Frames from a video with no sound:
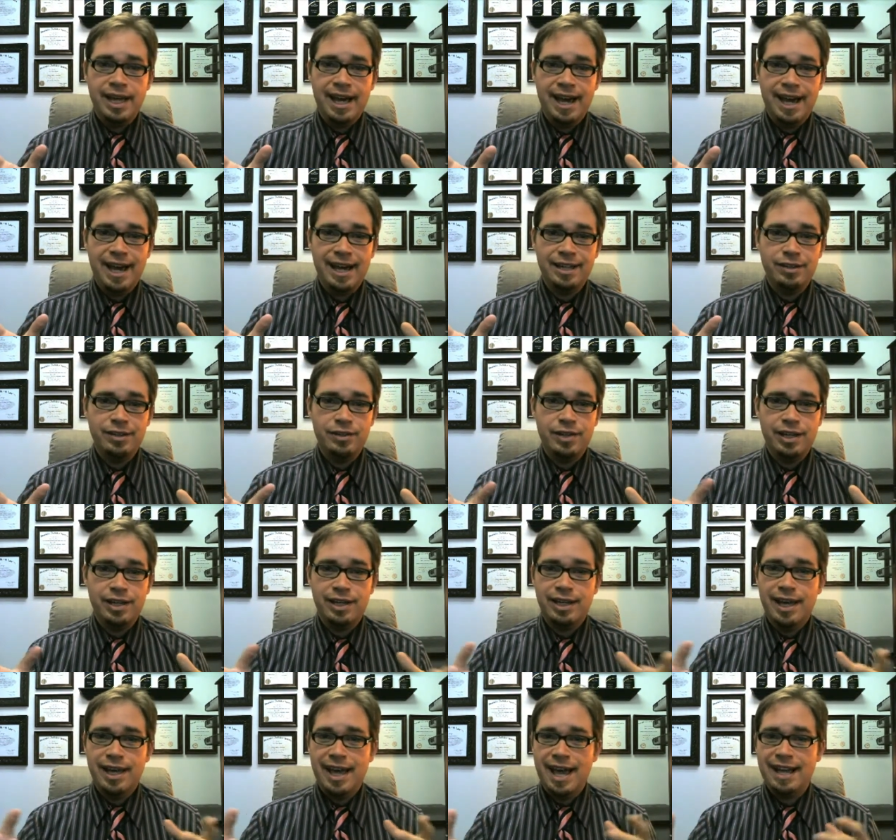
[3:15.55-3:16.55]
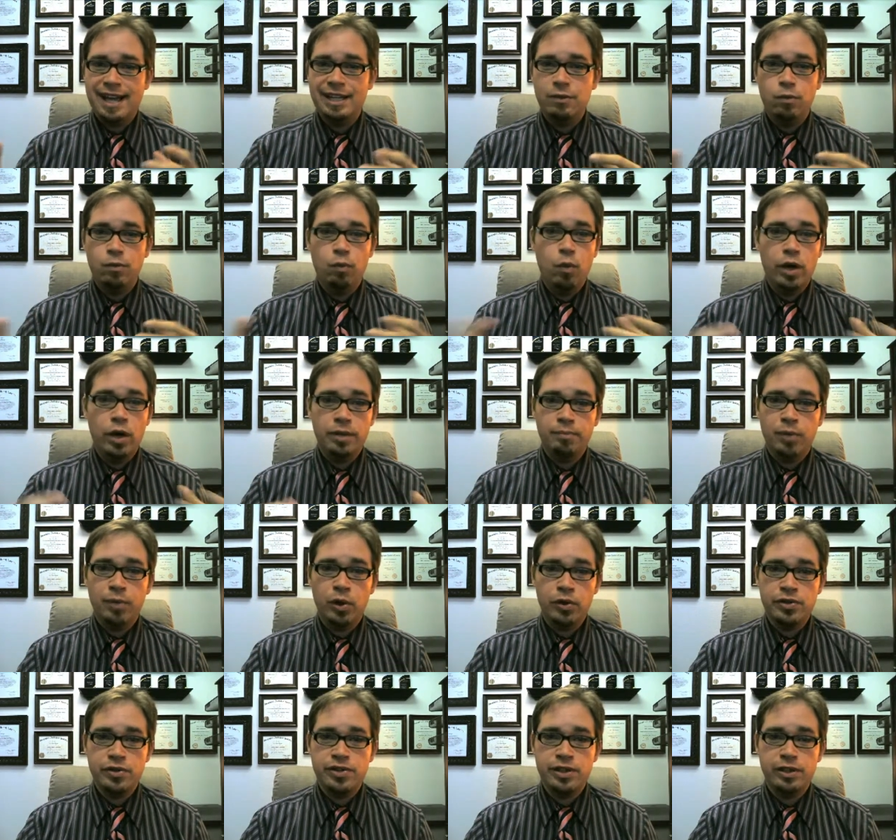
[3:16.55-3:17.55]
and any one
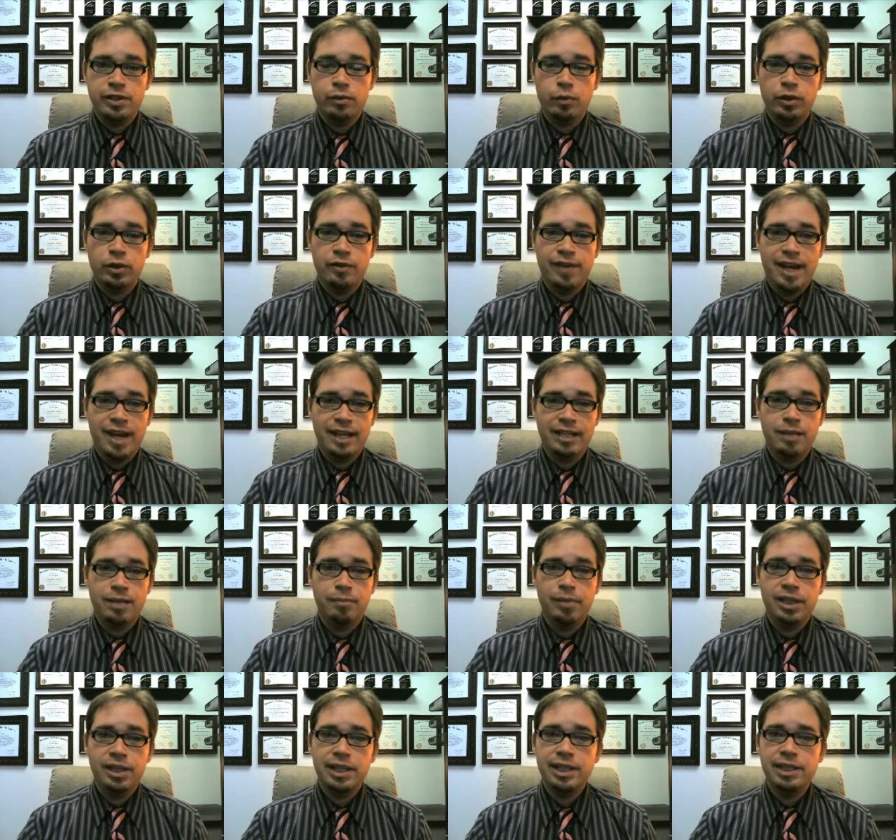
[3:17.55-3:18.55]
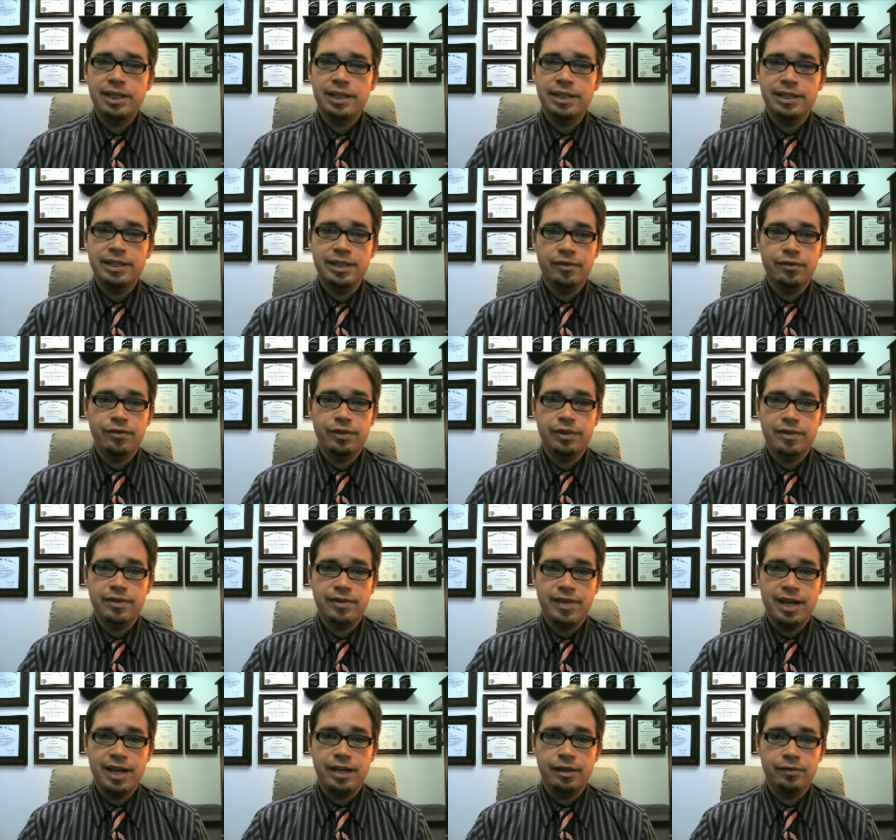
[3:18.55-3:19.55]
person would have had a completely different
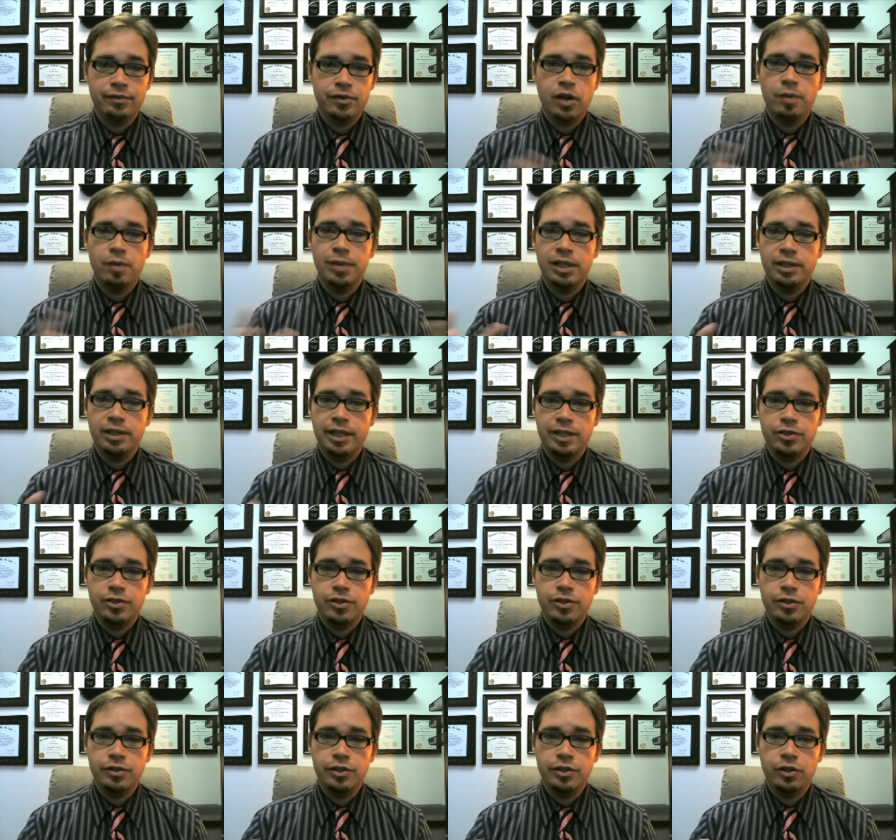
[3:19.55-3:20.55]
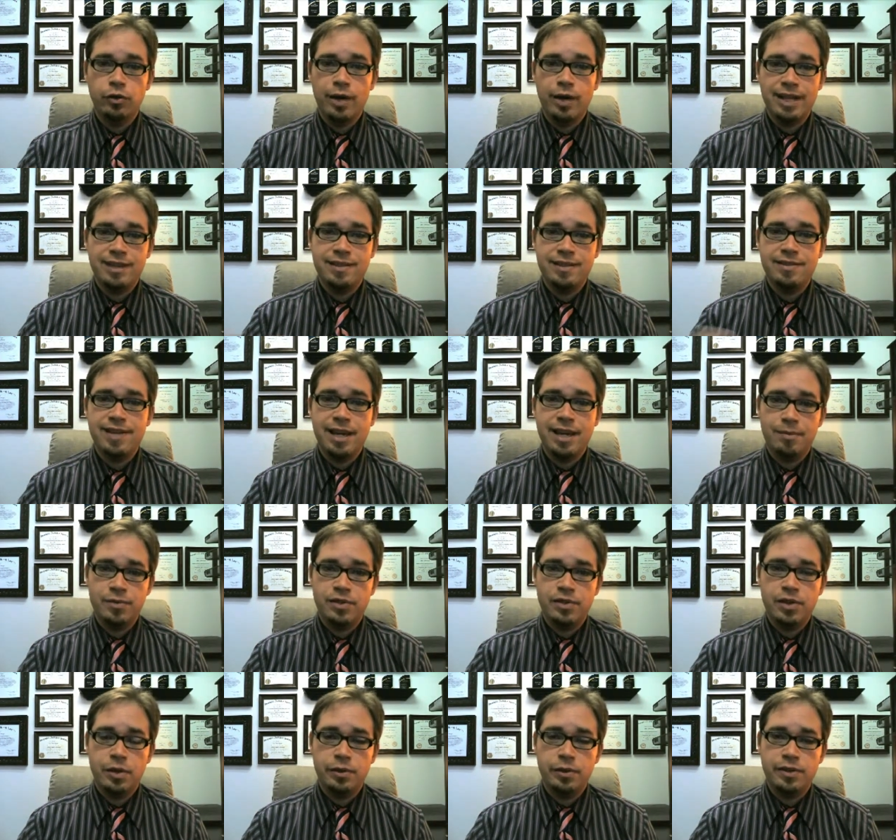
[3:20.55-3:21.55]
set of nomenclature to grade the same
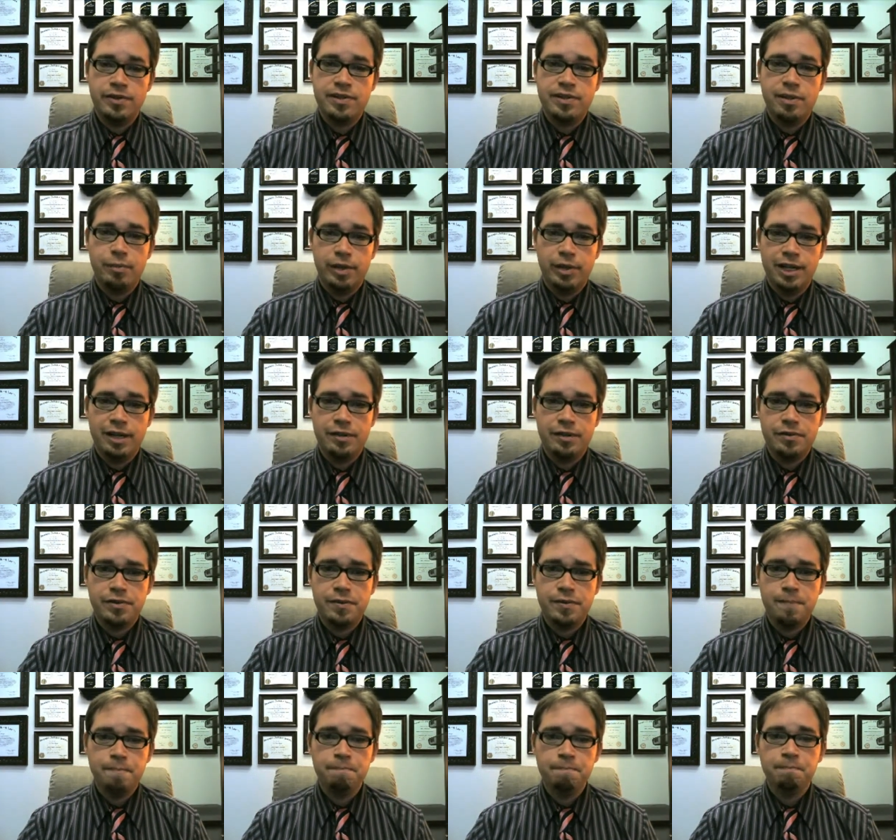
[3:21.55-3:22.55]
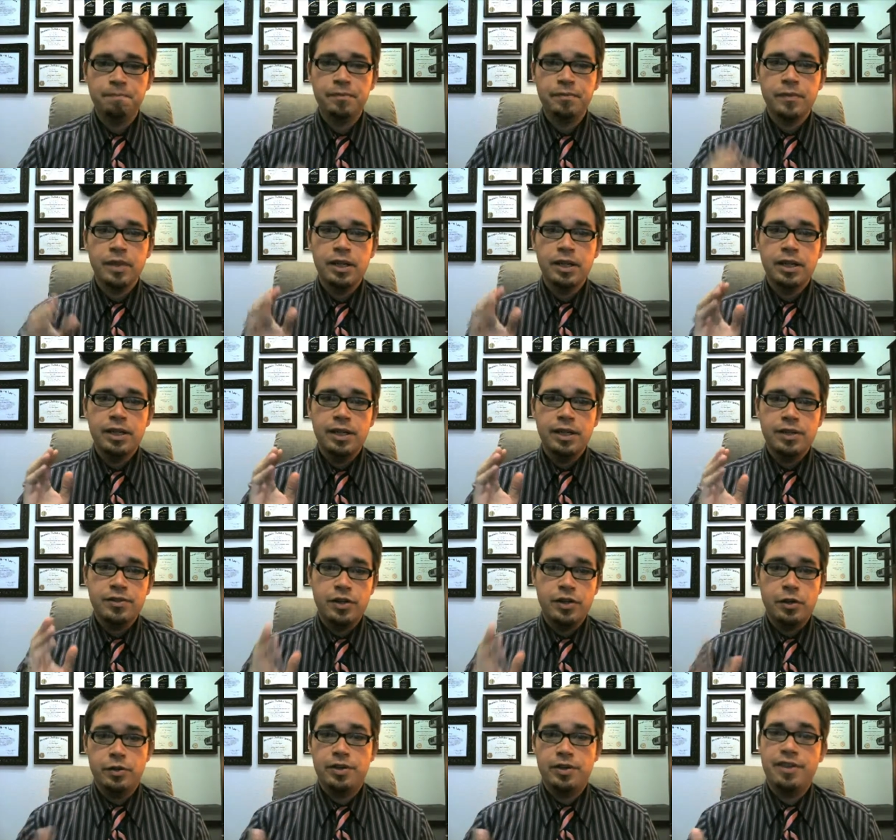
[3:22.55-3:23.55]
stone as someone else.
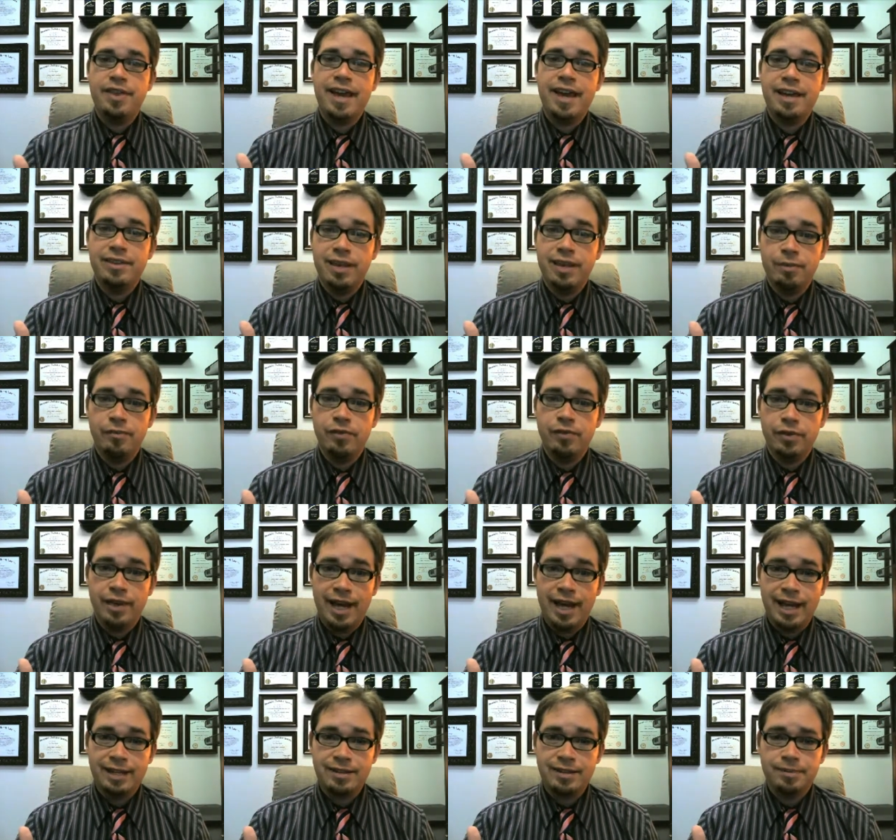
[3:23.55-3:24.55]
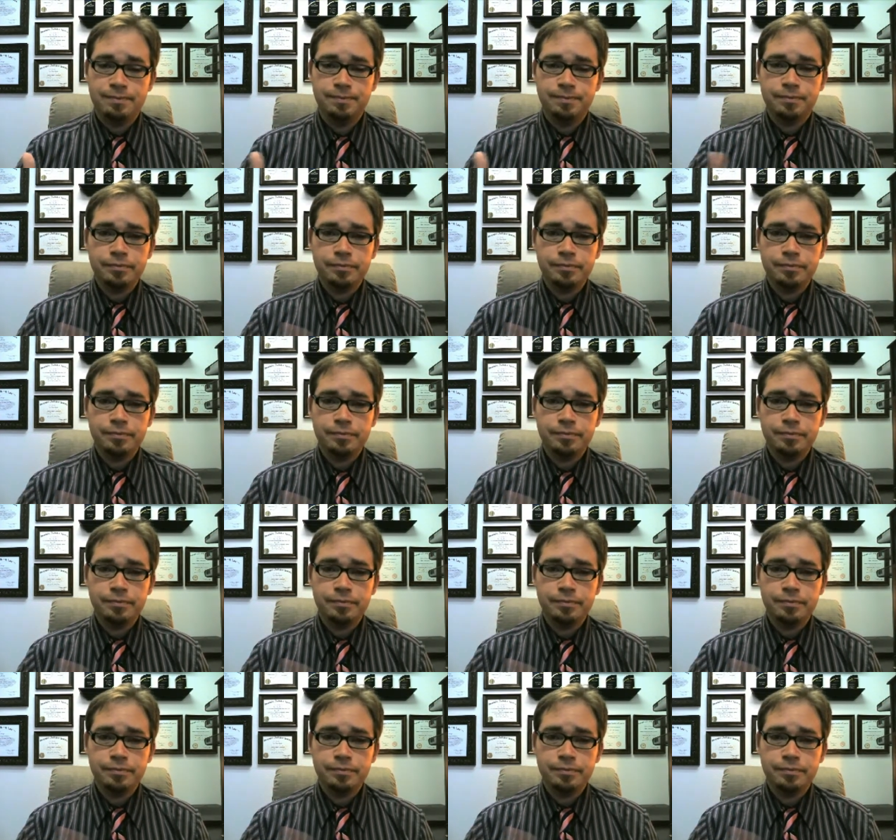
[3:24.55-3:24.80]
So you can thank them for that.